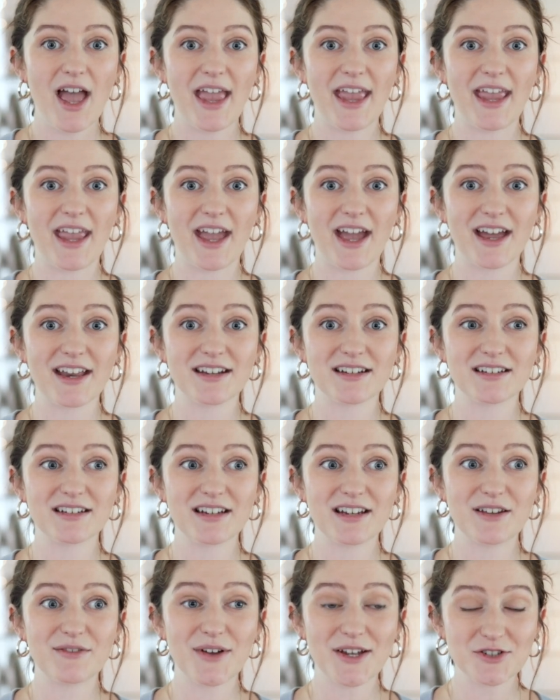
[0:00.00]
and
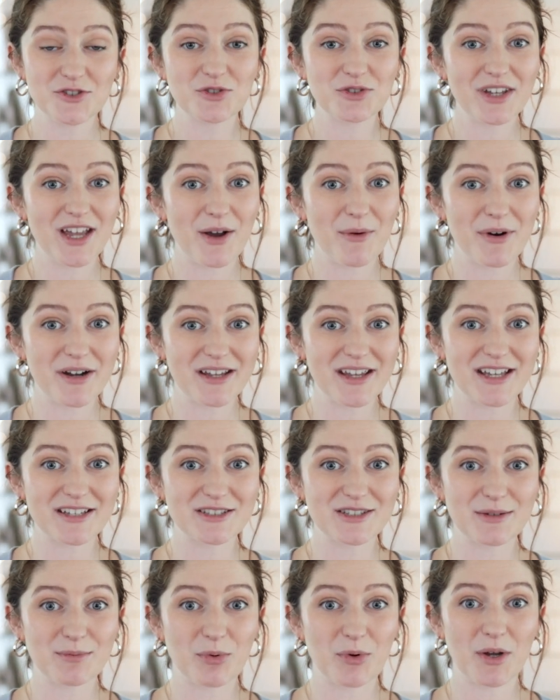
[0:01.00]
eventually I want to get
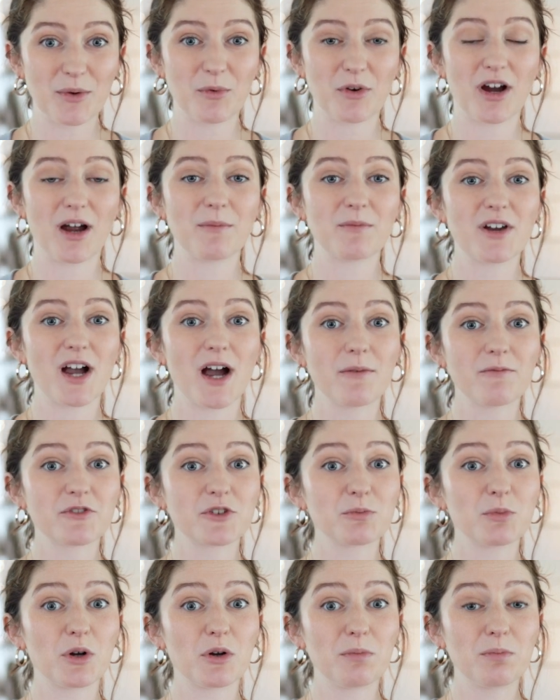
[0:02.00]
to the point where I'm
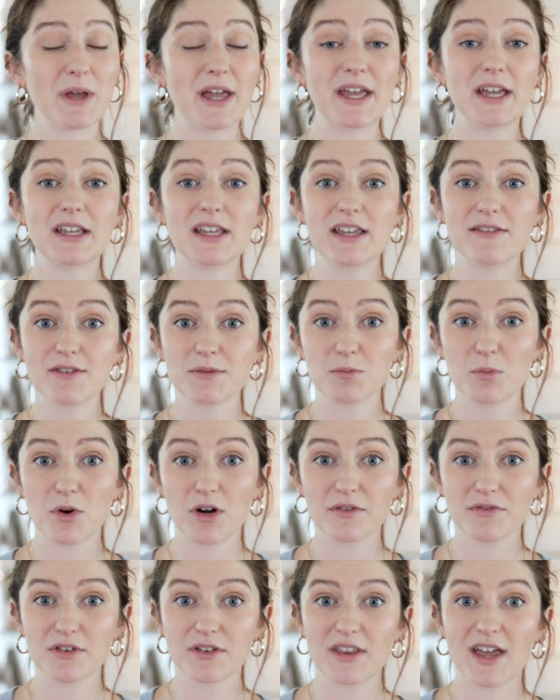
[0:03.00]
comfortable paying even
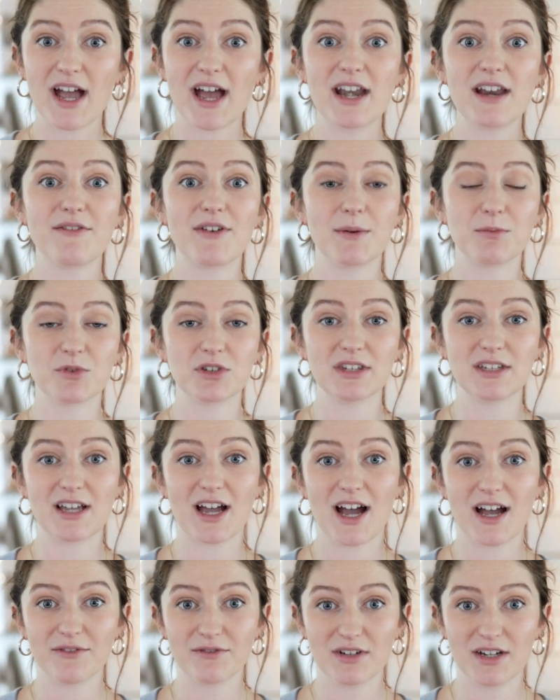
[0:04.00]
more for that if I'm really
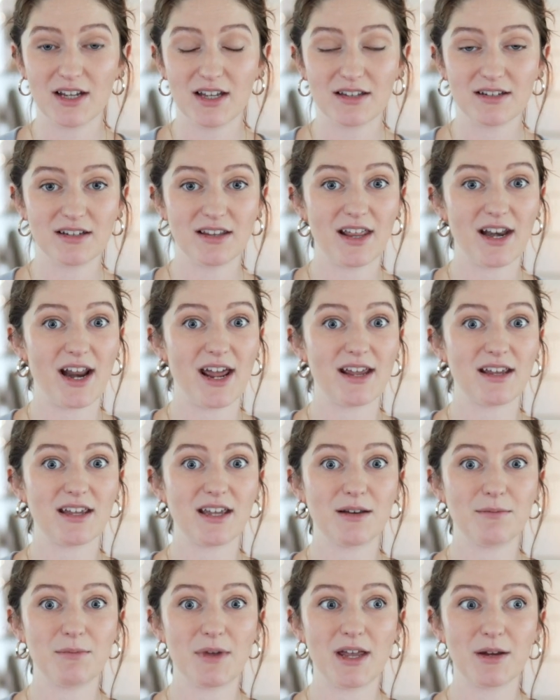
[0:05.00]
confident that I
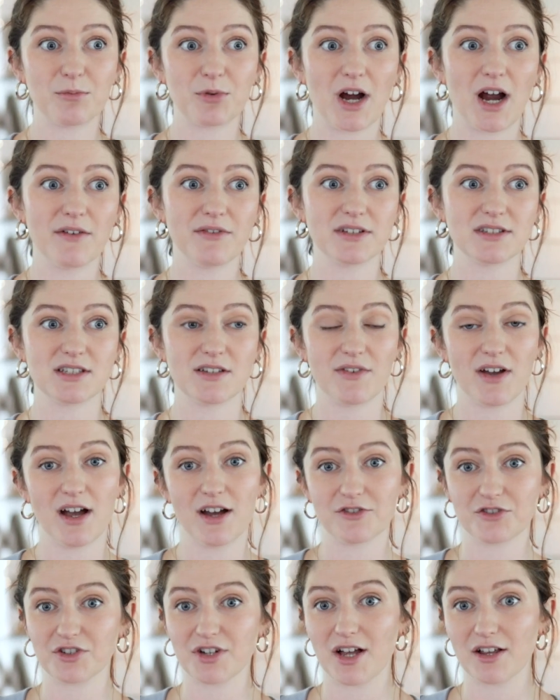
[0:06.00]
can make profits of
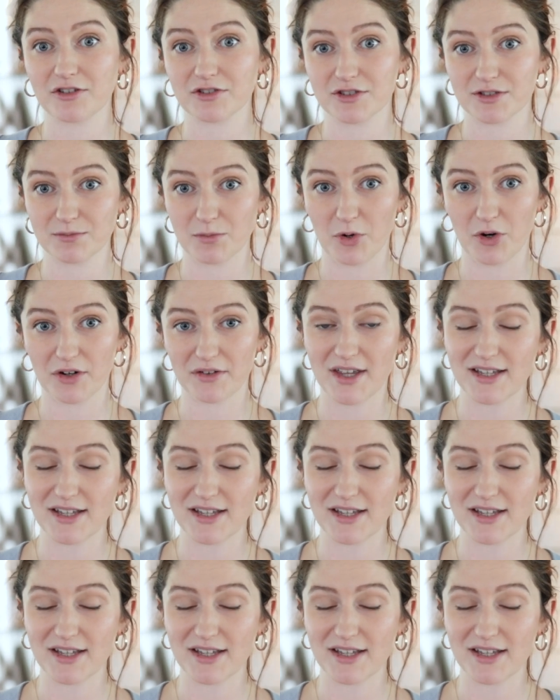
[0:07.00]
$100 or more.